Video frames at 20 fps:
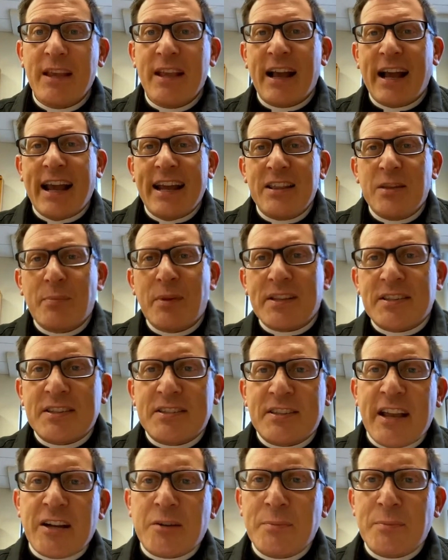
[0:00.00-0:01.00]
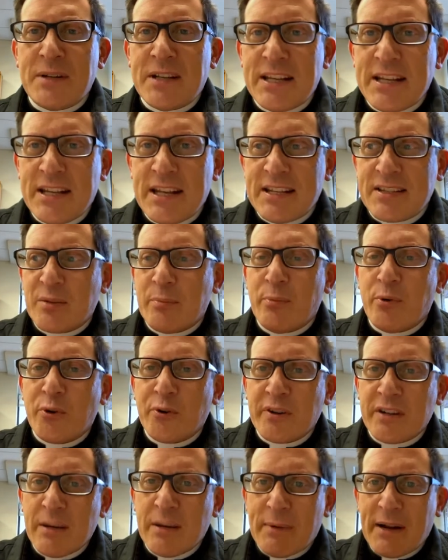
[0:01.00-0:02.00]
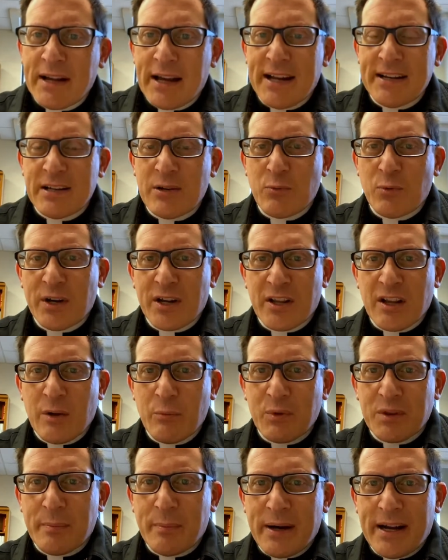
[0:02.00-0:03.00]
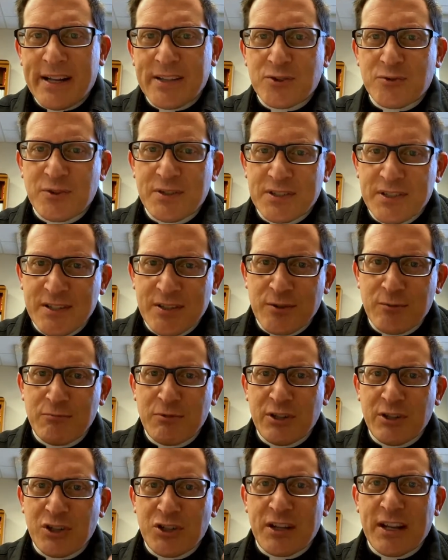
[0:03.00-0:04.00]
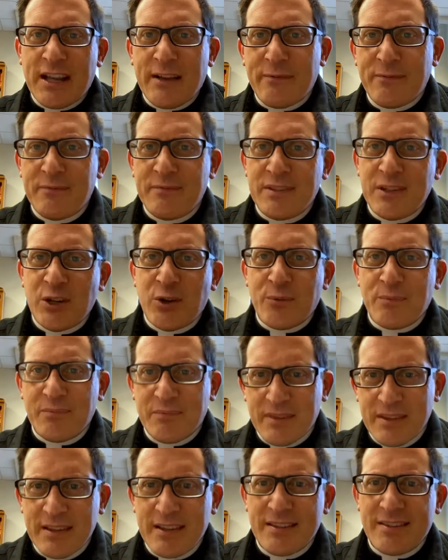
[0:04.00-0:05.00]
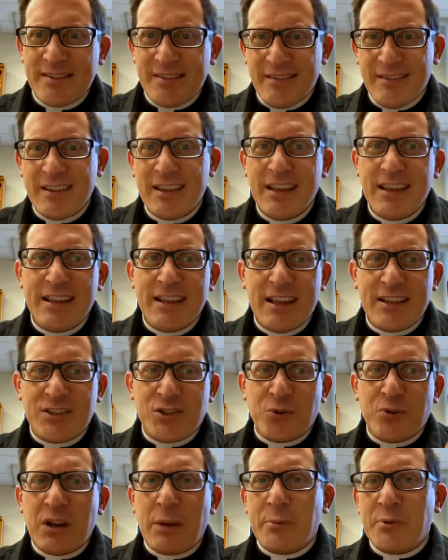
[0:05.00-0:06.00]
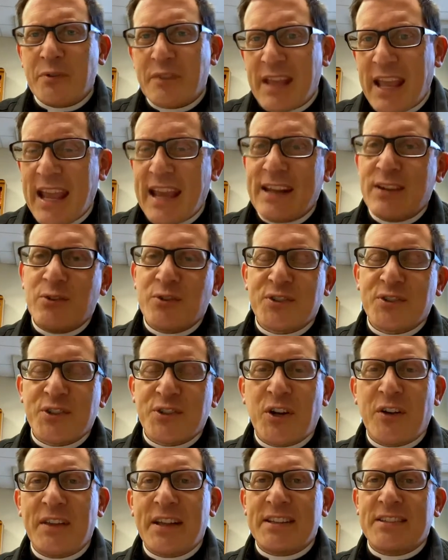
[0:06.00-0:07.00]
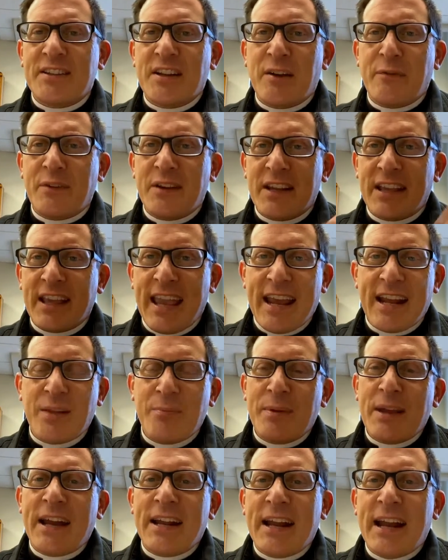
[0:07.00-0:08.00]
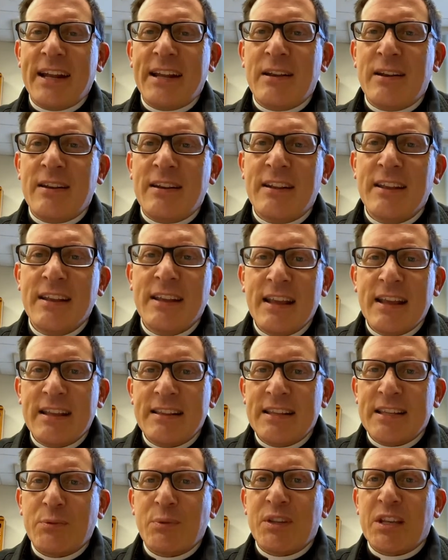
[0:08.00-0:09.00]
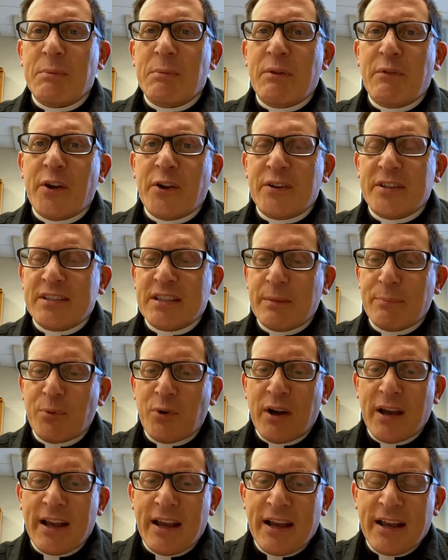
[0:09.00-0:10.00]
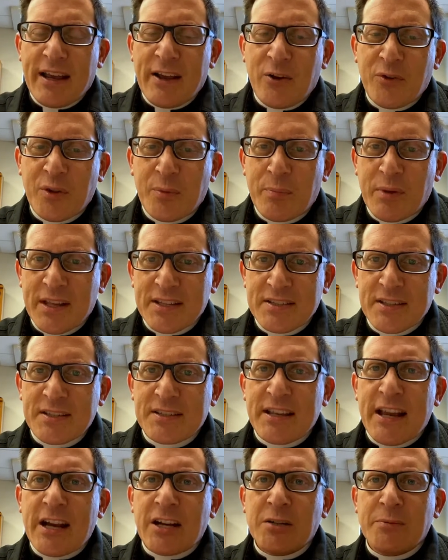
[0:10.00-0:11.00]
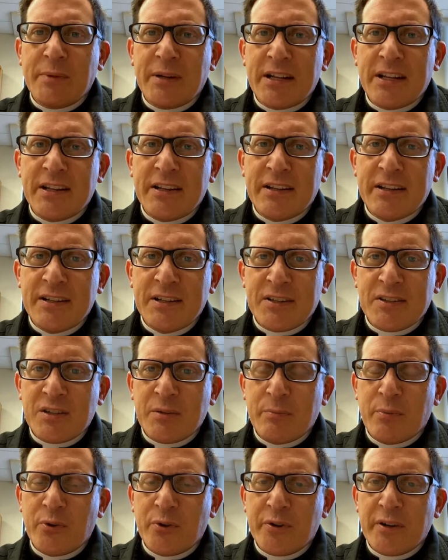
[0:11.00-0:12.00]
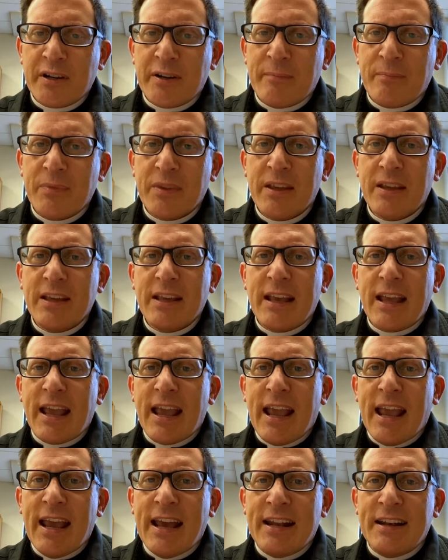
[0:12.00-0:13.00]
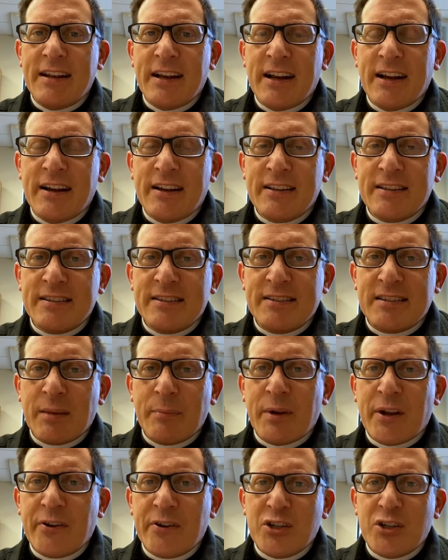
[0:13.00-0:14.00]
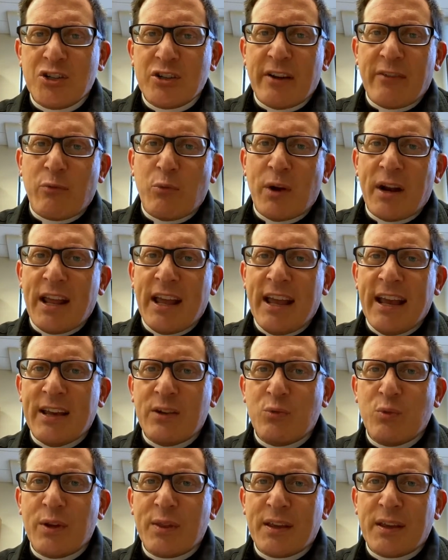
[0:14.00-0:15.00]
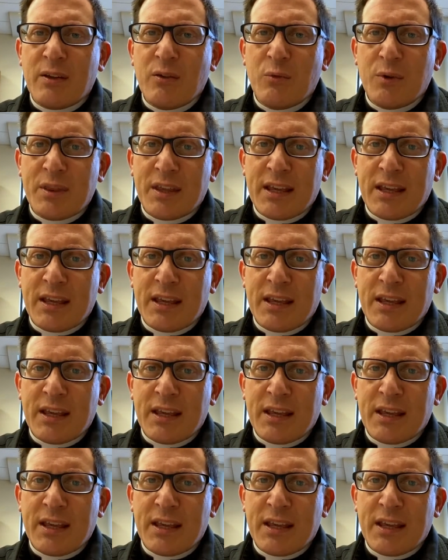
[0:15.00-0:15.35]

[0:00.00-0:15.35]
I had the Blessed Sacrament in a ciborium. I didn't want to come with the monstrance, because you really should have, a certain number of candles and all that stuff, and a canopy. I didn't, this was going to be very simple. I held the Blessed Sacrament in the ciborium, and Seminarian Jeff went ahead with a